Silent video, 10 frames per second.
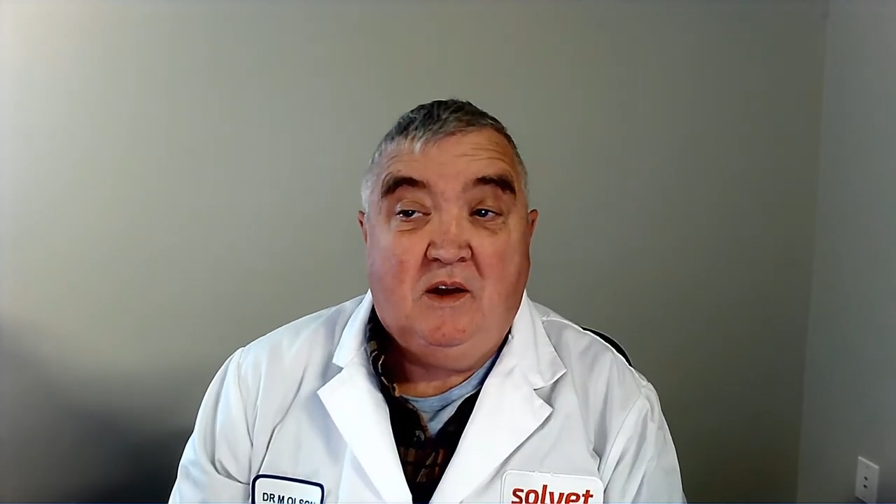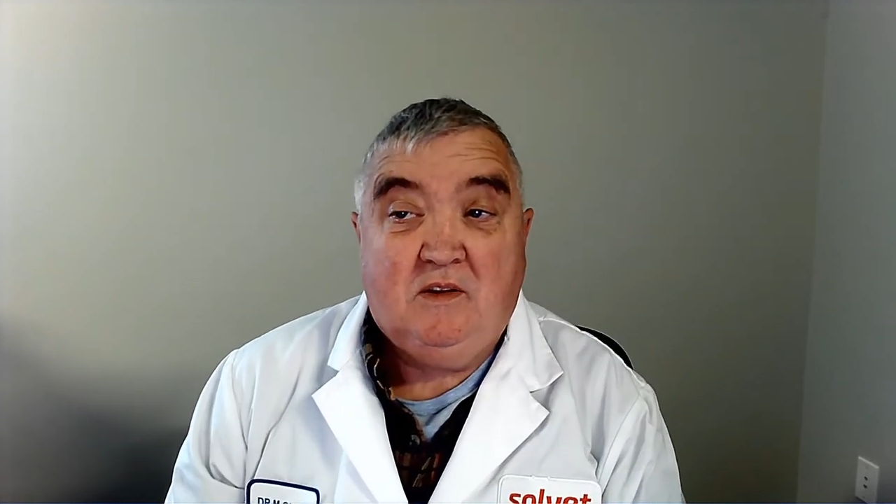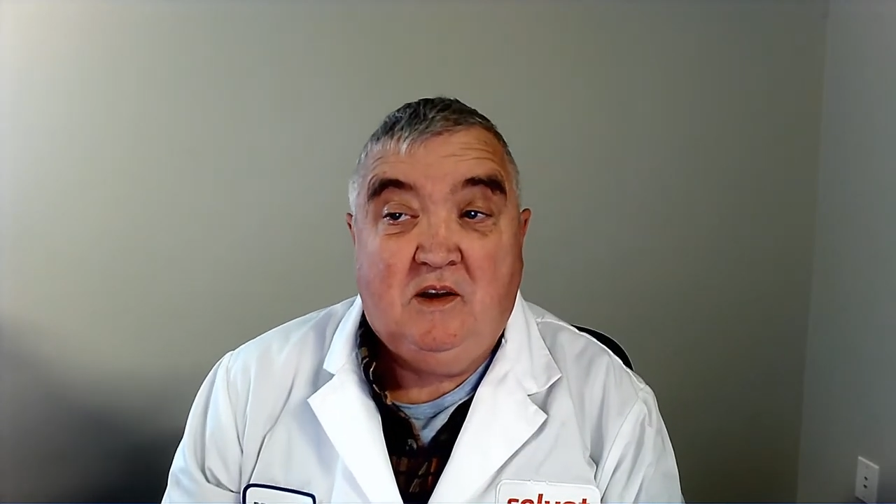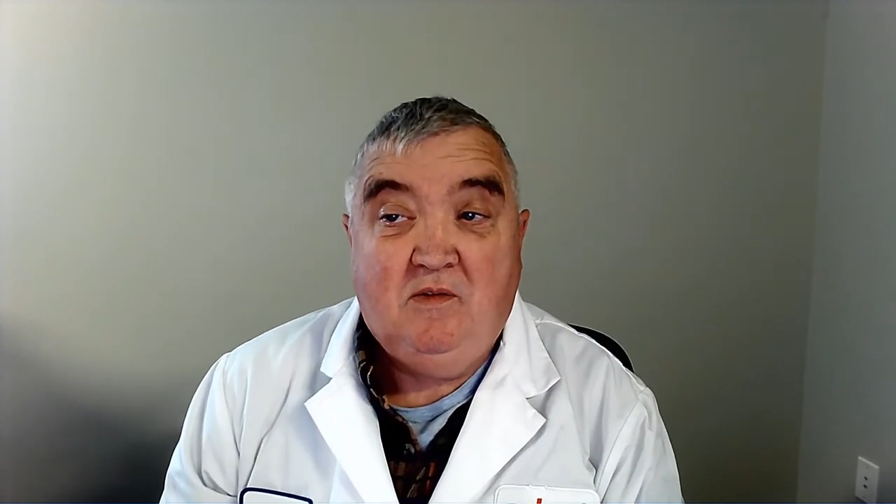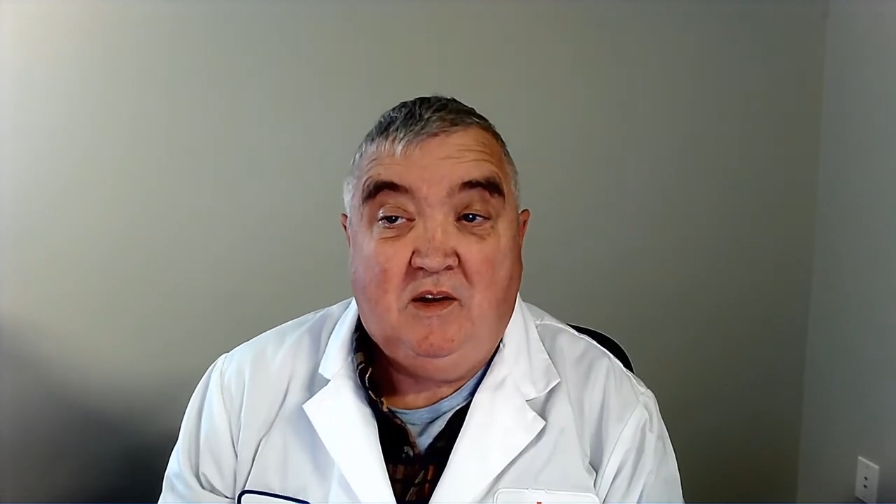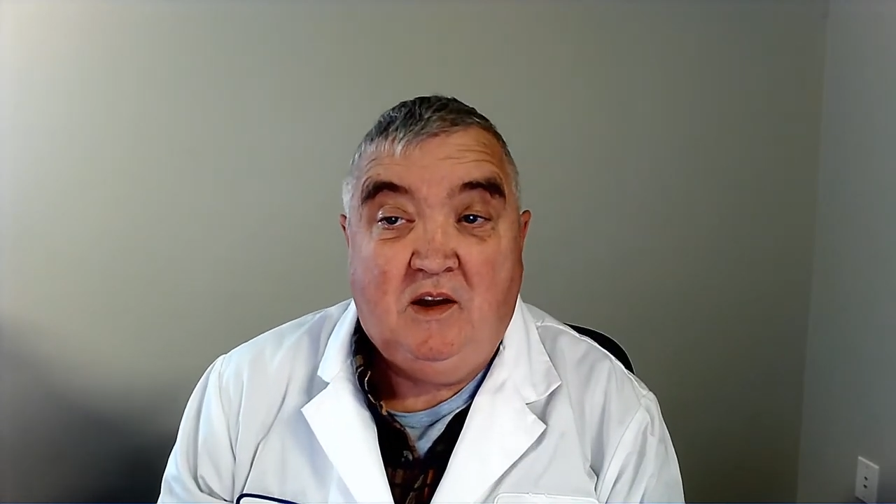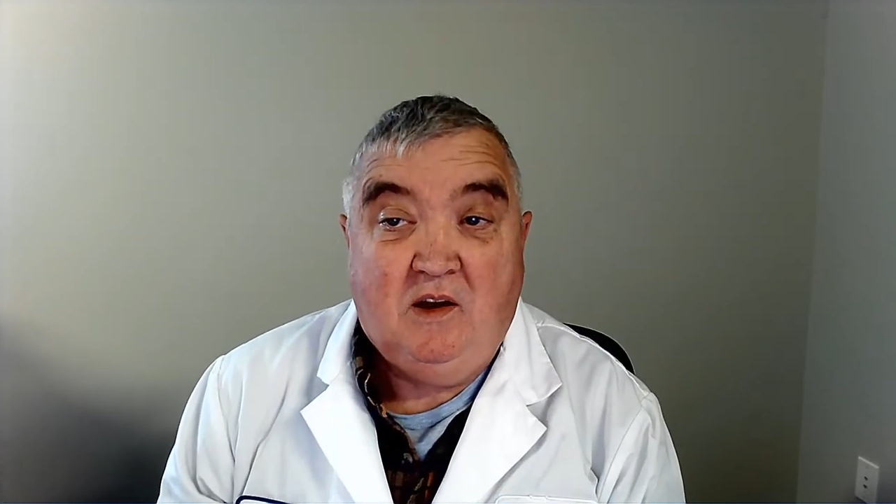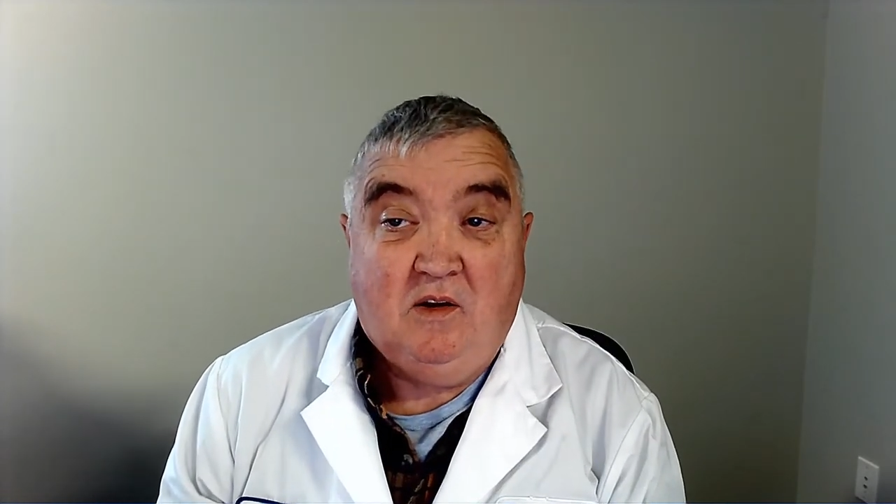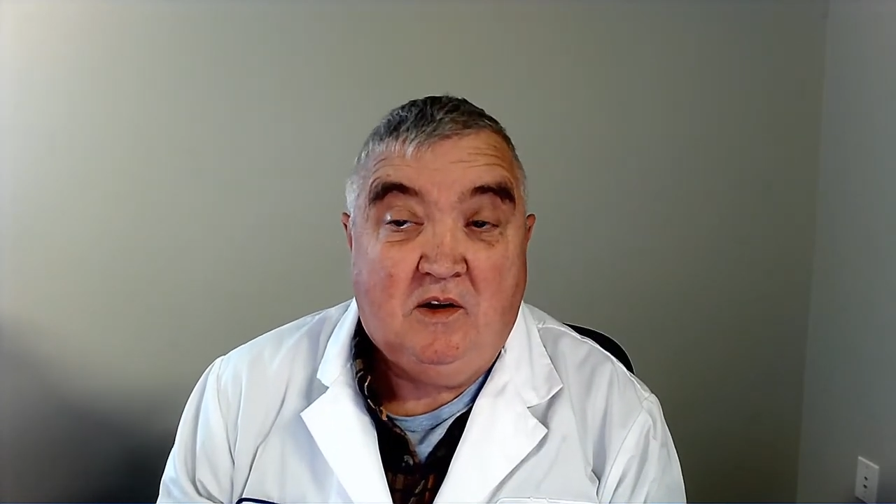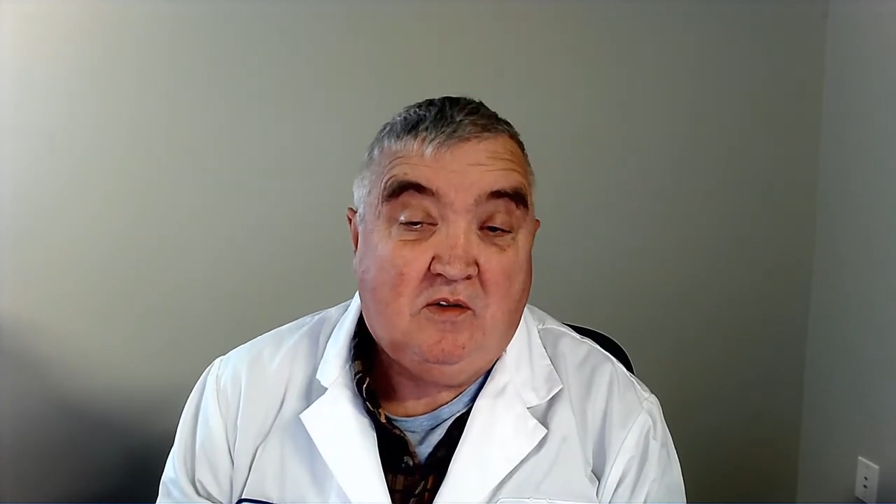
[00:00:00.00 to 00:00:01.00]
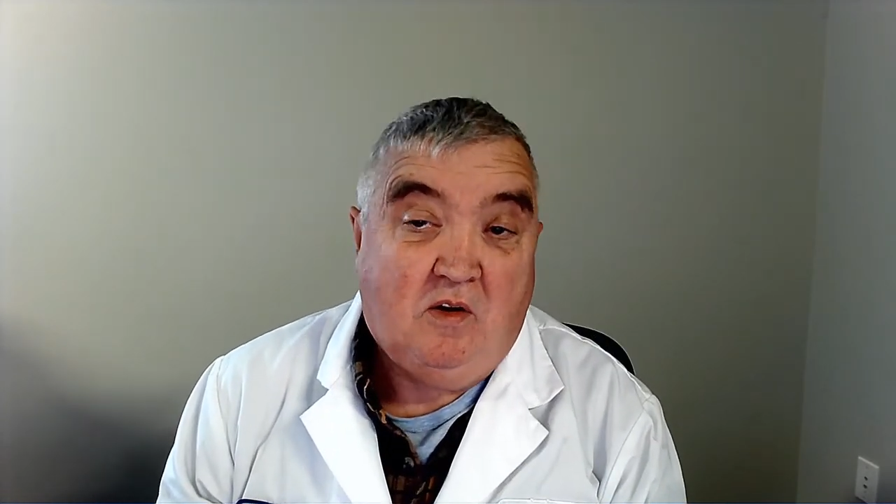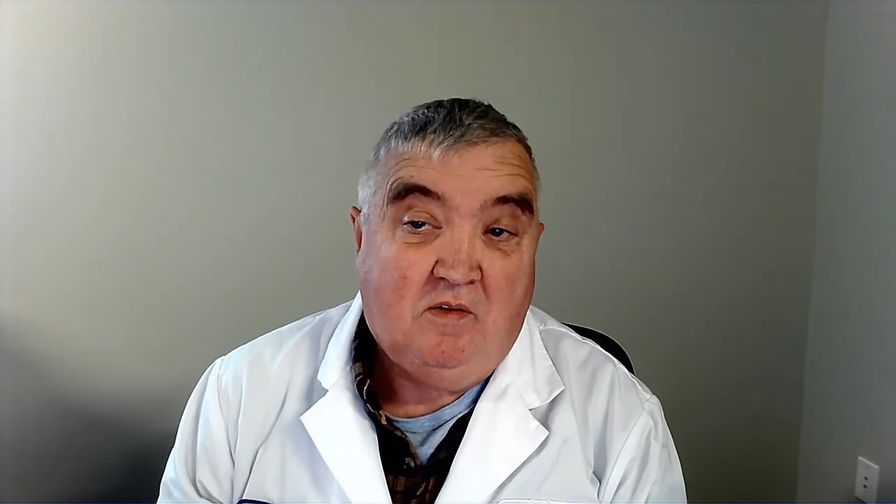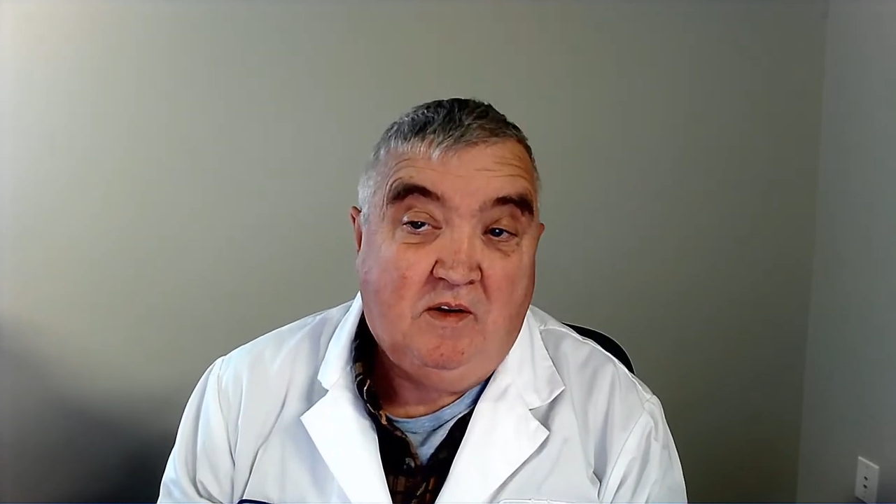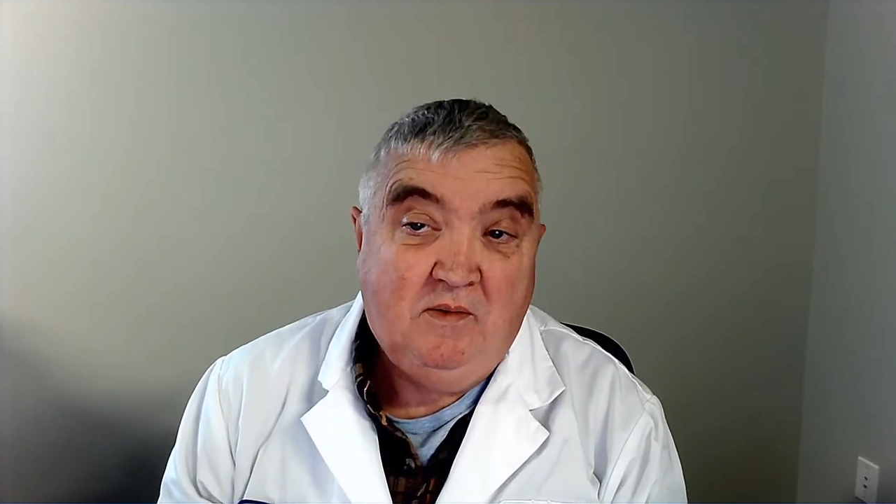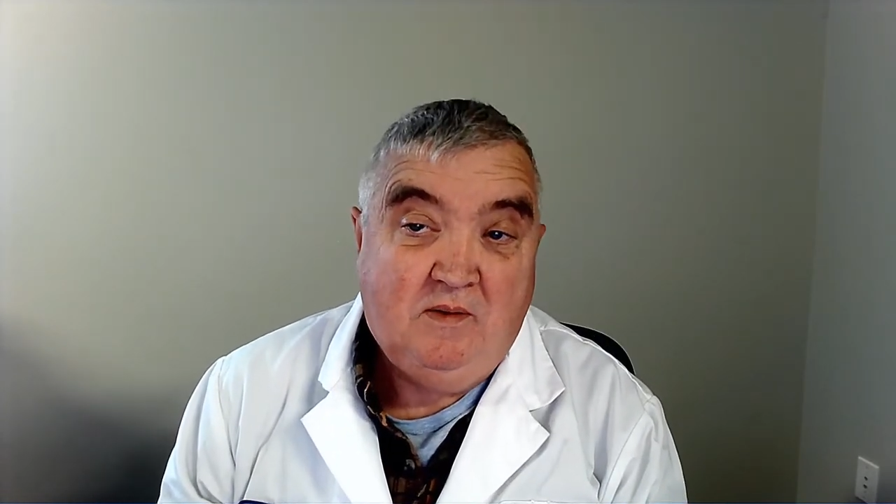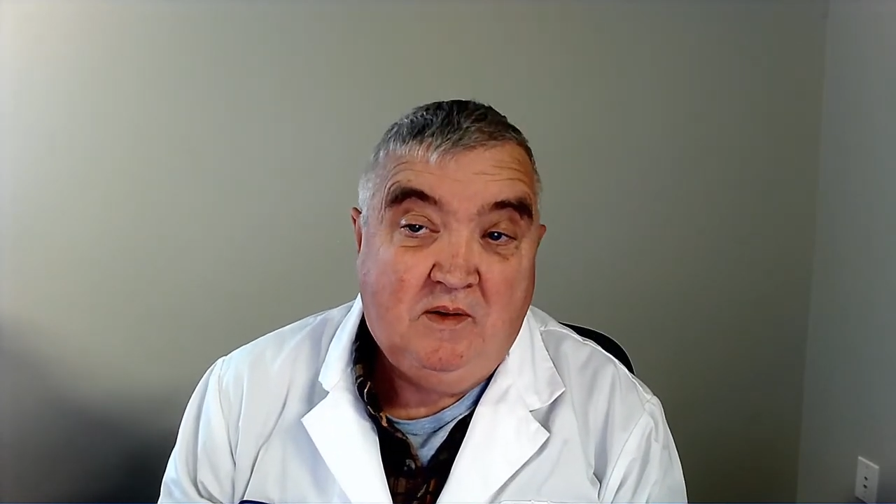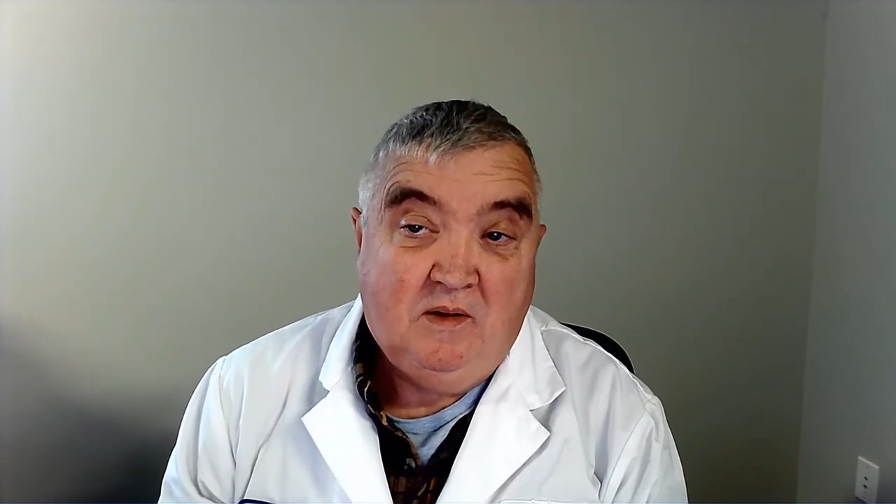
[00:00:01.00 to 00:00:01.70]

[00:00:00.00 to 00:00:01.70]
activity here at Solvet,